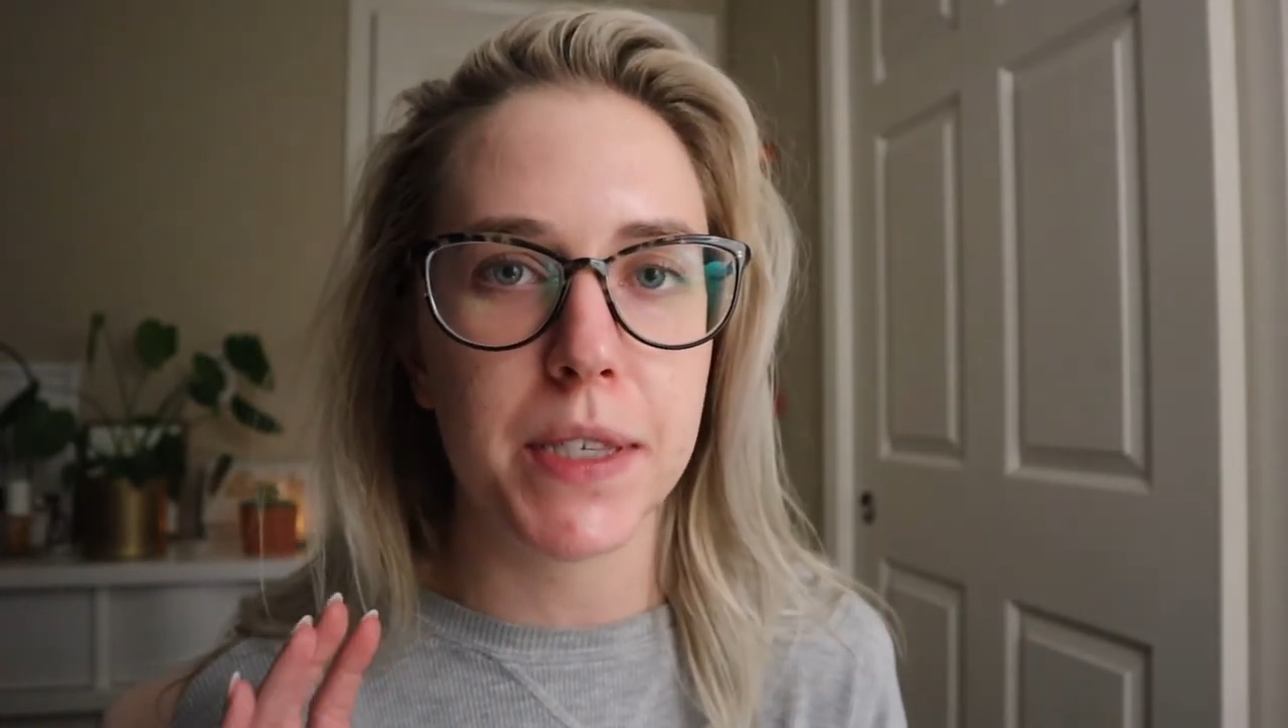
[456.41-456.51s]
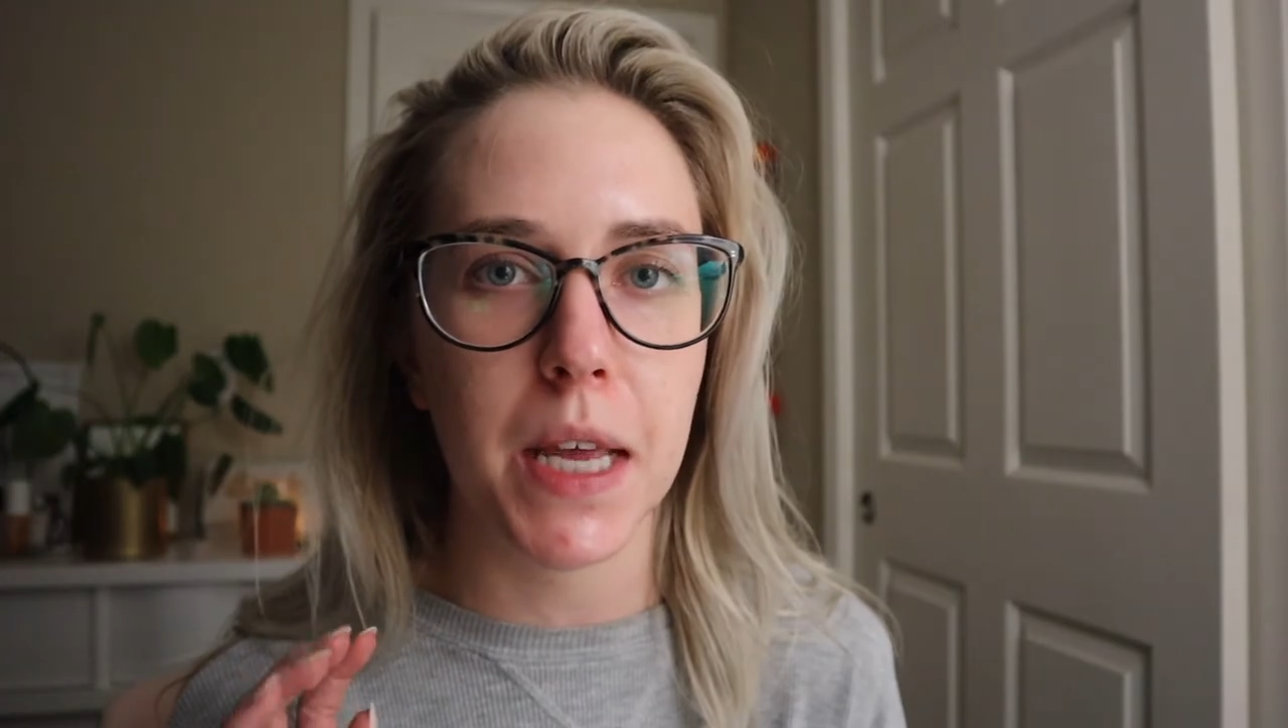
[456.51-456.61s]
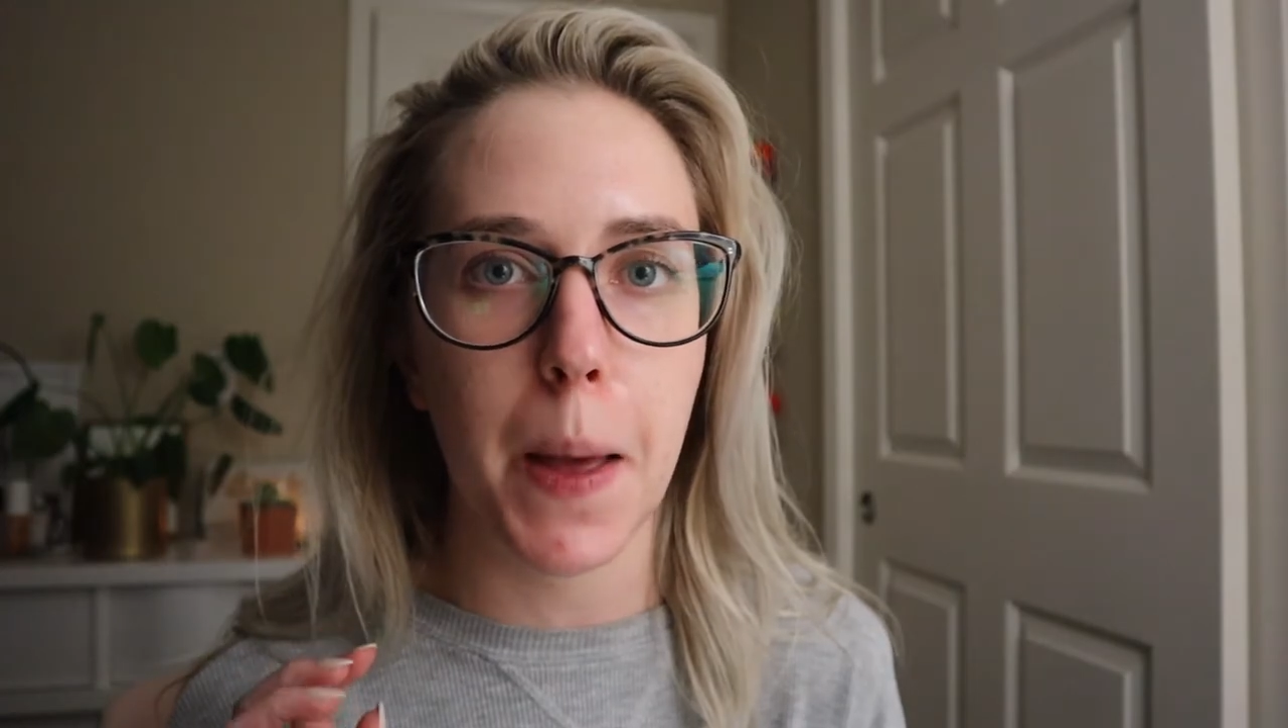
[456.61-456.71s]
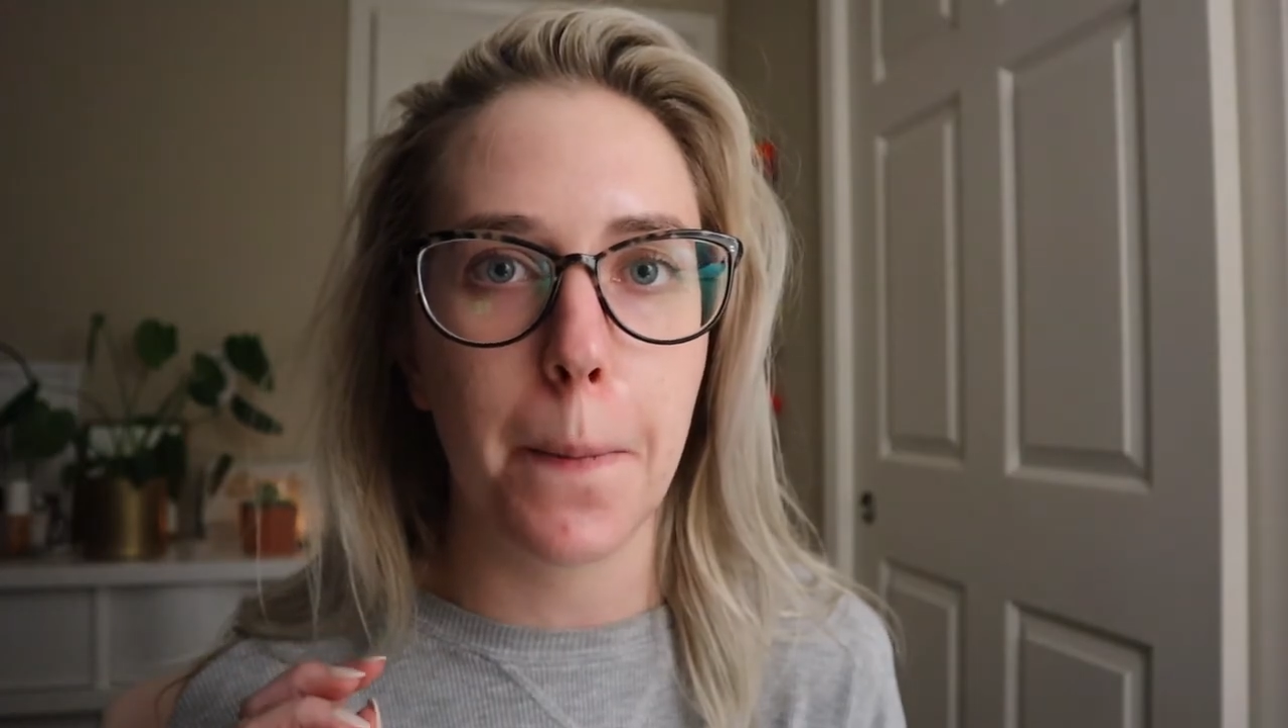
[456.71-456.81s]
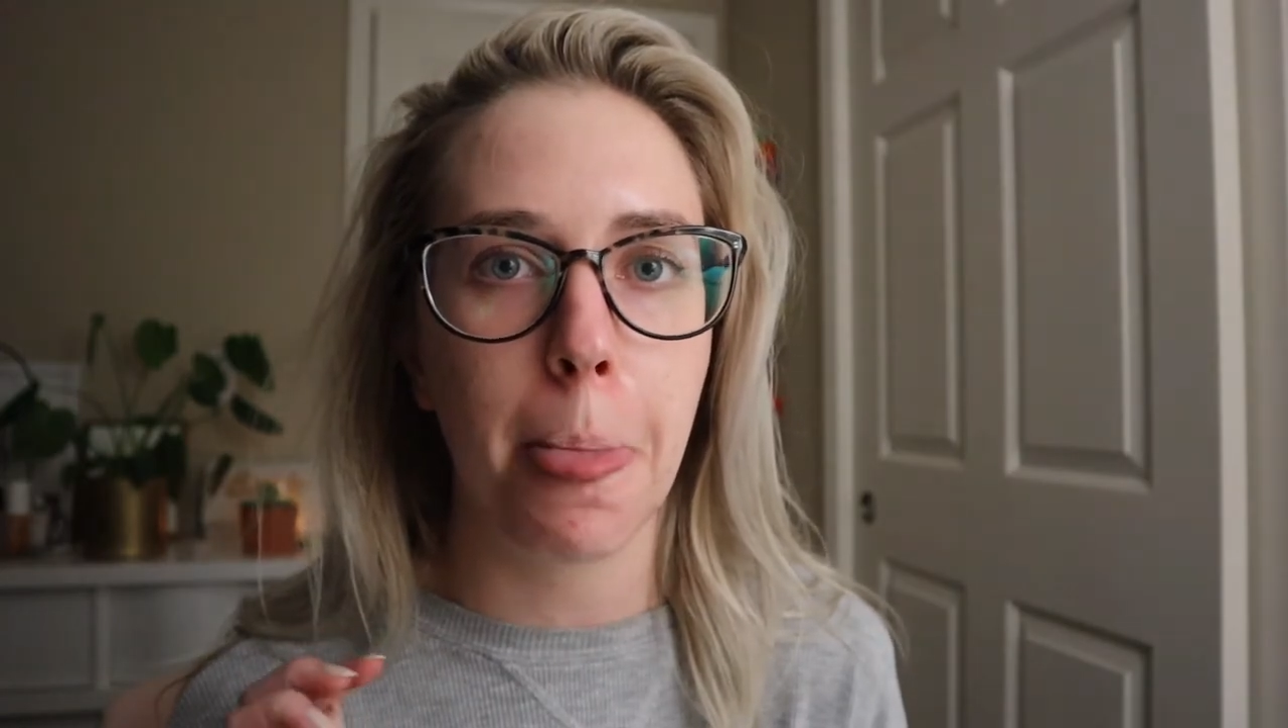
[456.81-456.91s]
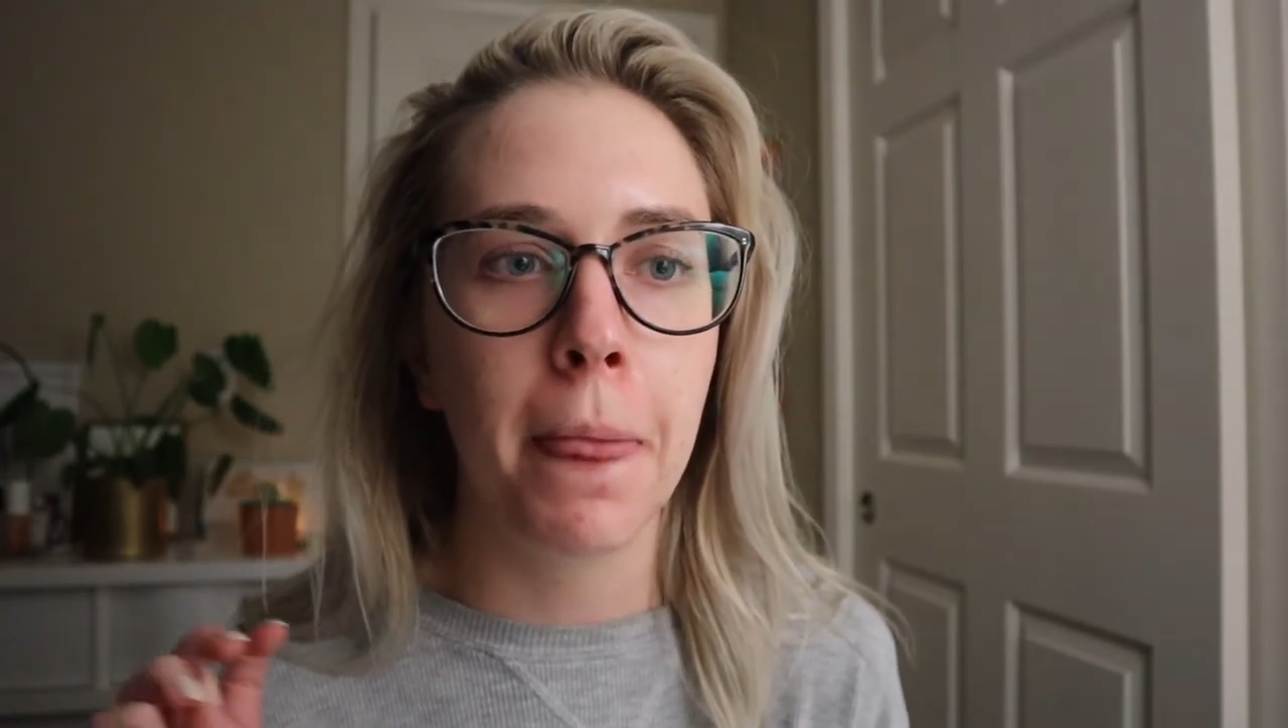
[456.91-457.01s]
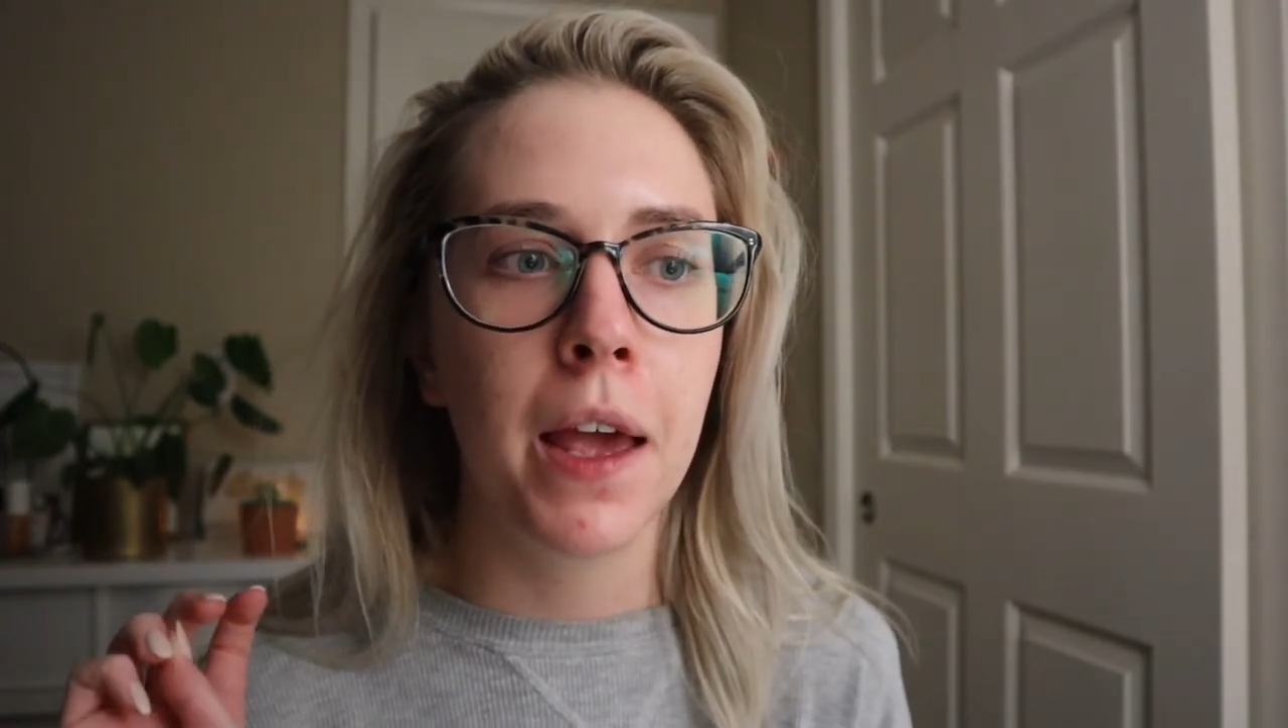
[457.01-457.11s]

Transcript: some